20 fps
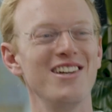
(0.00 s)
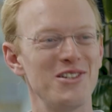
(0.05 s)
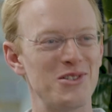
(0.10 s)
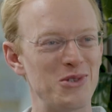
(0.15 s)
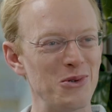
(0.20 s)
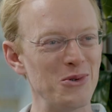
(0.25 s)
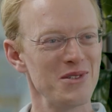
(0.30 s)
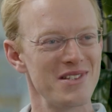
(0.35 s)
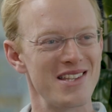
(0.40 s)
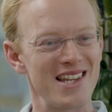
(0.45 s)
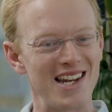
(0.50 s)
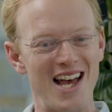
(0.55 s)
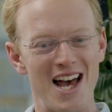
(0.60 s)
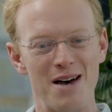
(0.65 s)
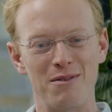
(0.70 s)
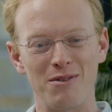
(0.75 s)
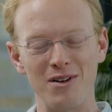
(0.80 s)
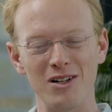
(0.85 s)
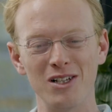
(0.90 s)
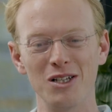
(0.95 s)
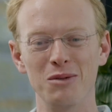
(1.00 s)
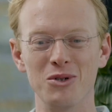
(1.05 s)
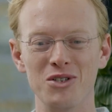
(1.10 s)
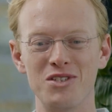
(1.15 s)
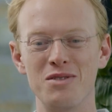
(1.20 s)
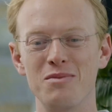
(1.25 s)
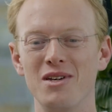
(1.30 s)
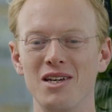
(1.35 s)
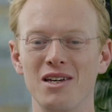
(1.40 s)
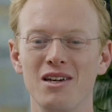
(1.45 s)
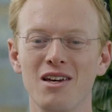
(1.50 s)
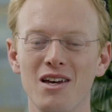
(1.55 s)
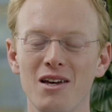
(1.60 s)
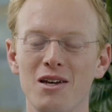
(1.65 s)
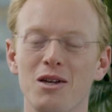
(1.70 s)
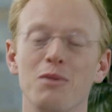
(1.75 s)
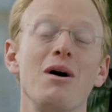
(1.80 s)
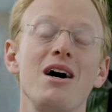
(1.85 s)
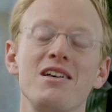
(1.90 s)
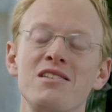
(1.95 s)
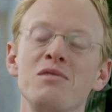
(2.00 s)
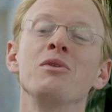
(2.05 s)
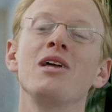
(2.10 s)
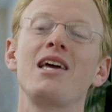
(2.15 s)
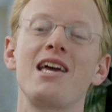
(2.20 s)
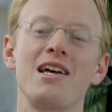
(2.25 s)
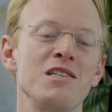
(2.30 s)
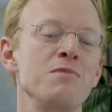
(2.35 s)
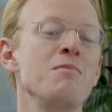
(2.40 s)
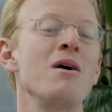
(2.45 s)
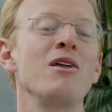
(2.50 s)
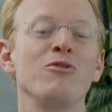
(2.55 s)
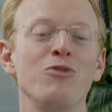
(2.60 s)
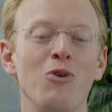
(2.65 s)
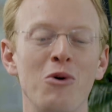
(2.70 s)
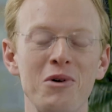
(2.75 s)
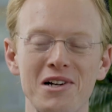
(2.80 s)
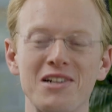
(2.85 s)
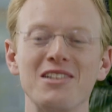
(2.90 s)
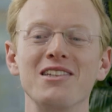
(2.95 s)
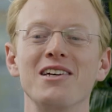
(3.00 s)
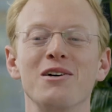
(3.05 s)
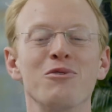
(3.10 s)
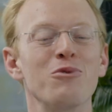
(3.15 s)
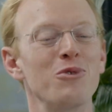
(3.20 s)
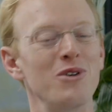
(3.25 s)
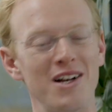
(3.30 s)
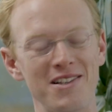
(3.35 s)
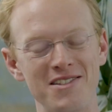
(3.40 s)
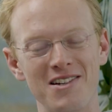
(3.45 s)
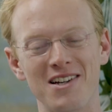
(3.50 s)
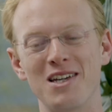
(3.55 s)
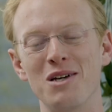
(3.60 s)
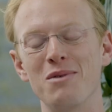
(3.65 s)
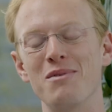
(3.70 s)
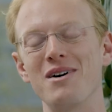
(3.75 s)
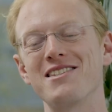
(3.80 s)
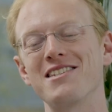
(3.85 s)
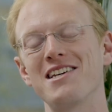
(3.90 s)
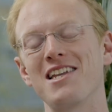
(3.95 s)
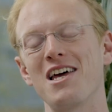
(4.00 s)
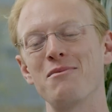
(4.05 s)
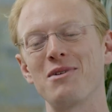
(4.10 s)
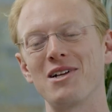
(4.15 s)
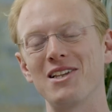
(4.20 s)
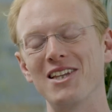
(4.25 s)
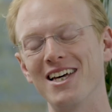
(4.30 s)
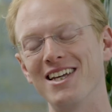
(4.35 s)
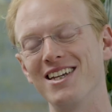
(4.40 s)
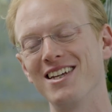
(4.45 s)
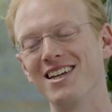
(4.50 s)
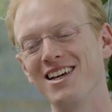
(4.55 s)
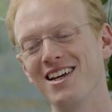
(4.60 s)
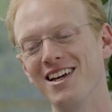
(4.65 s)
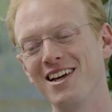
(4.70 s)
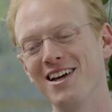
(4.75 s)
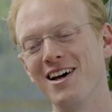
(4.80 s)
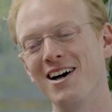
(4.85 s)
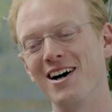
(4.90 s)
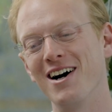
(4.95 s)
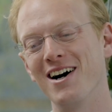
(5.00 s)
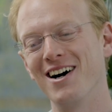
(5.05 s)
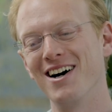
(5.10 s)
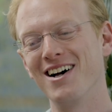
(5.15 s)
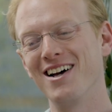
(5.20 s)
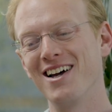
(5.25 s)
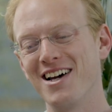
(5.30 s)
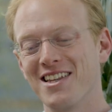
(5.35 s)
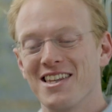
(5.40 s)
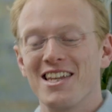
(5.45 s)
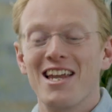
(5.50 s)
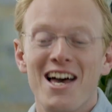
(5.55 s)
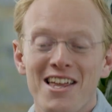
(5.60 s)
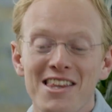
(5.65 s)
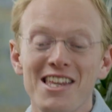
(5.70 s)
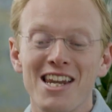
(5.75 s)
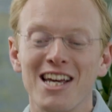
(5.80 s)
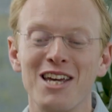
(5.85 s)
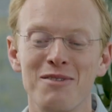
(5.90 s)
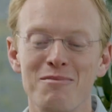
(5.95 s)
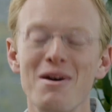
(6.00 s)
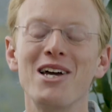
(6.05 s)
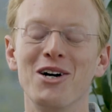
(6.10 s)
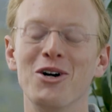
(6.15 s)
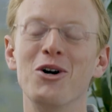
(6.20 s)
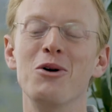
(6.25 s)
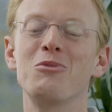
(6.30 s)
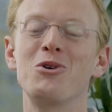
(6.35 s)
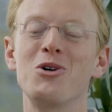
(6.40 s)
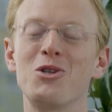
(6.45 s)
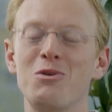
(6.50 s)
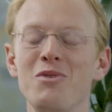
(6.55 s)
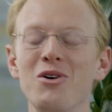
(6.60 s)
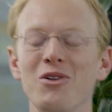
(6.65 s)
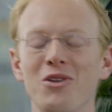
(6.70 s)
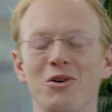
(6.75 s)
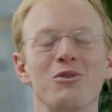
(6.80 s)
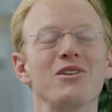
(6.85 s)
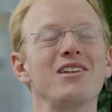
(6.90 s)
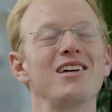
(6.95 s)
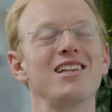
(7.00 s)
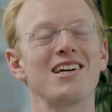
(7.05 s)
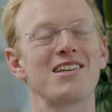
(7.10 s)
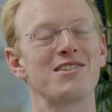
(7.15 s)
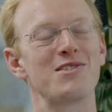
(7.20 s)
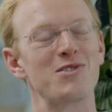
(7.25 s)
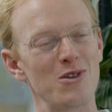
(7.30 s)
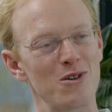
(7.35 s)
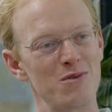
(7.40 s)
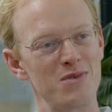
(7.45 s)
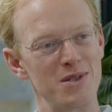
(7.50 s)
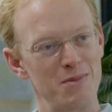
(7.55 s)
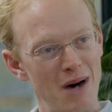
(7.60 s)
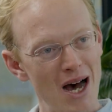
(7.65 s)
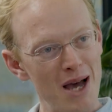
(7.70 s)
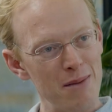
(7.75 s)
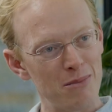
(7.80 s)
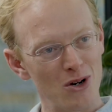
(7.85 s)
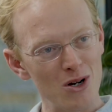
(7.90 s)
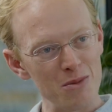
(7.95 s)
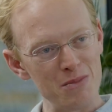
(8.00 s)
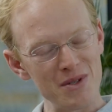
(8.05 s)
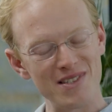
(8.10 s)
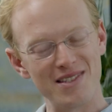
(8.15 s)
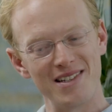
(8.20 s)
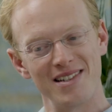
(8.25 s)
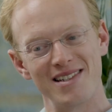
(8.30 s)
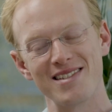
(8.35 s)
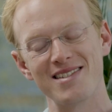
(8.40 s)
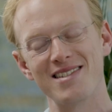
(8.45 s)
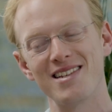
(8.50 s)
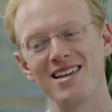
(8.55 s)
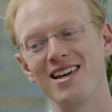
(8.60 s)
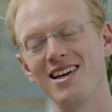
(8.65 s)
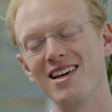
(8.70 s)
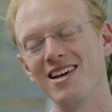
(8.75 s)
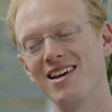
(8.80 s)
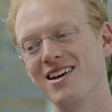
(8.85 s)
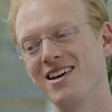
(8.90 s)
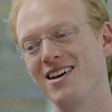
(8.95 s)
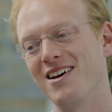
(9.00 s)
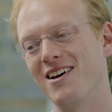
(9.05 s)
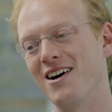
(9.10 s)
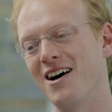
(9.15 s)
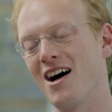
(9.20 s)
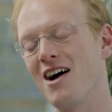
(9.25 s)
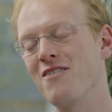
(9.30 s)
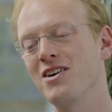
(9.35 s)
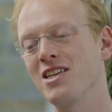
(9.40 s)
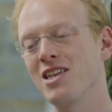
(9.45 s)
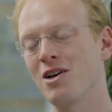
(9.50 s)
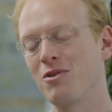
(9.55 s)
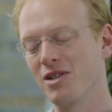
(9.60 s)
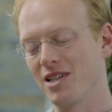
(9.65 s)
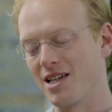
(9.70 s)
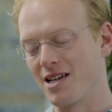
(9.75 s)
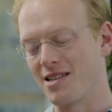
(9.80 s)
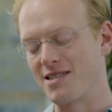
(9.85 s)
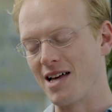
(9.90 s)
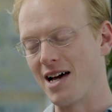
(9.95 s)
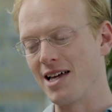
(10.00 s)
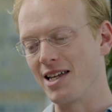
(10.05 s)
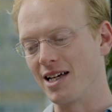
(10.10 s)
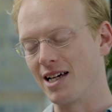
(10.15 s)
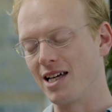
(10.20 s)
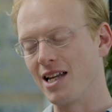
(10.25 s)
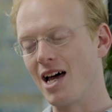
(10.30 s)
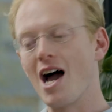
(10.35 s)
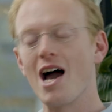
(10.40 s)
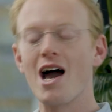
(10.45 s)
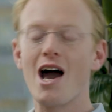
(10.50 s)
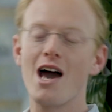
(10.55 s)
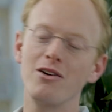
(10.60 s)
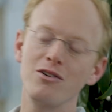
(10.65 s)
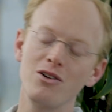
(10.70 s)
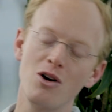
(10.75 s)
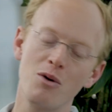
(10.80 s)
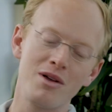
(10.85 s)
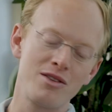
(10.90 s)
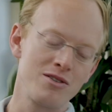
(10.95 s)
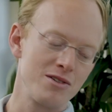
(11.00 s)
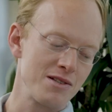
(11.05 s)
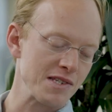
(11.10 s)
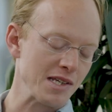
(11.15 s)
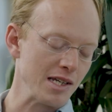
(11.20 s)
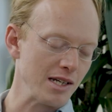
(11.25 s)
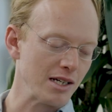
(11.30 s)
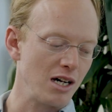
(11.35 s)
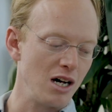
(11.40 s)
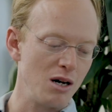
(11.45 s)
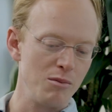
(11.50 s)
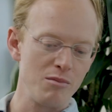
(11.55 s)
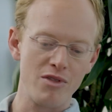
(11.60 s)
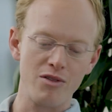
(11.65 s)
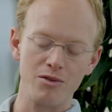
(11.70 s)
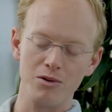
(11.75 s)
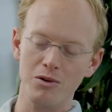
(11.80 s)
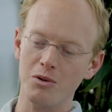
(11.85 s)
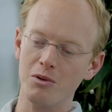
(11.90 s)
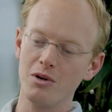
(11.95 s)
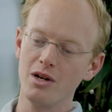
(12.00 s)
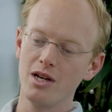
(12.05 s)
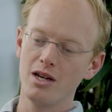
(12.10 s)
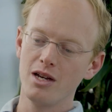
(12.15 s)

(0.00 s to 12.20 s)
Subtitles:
tools that I have available to me, and possibly hands metaphorically if we're not talking about Dynamic Land. And then I can make a home-cooked meal that really like serves my purposes. I find that really exciting. And I don't know whether it's going to come through